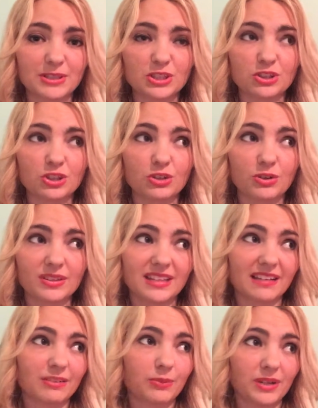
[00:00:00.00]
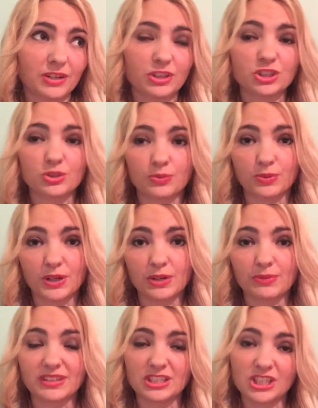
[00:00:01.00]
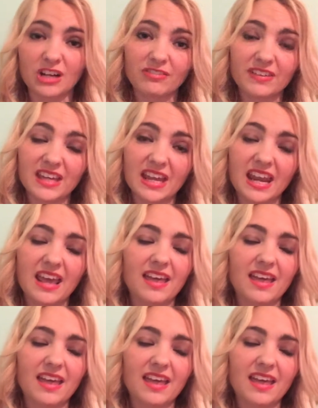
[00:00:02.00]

make sure that you know exactly what earrings you're wearing with each outfit,